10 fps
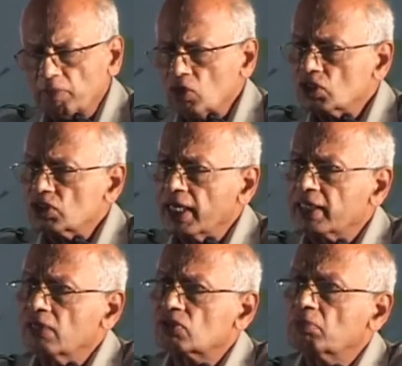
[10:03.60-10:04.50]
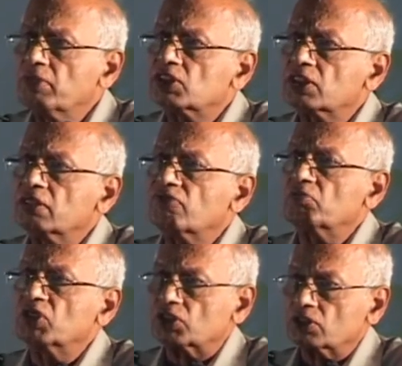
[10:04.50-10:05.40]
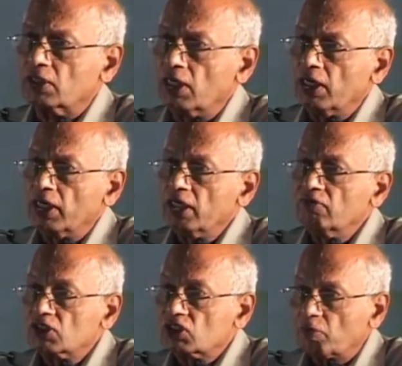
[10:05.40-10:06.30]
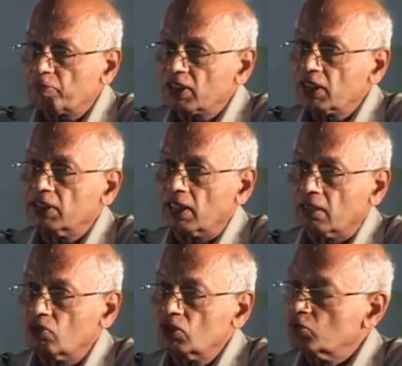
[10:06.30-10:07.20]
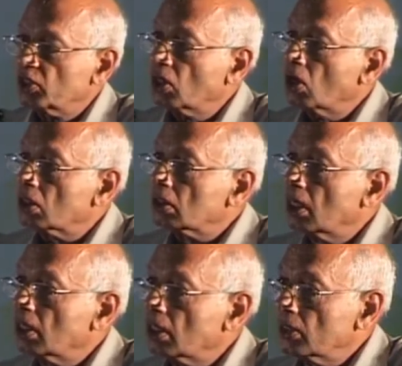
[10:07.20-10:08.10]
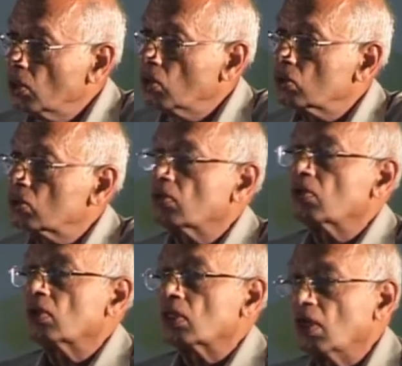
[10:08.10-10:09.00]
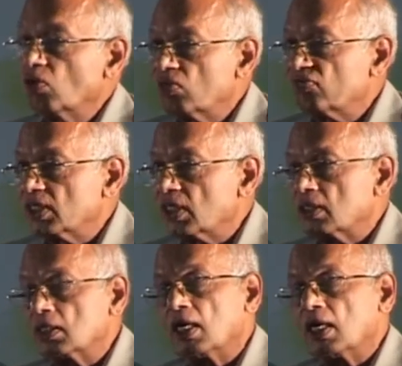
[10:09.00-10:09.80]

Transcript: because that gives the basic information. Even Sarpagandha, which we all know, Ravolfia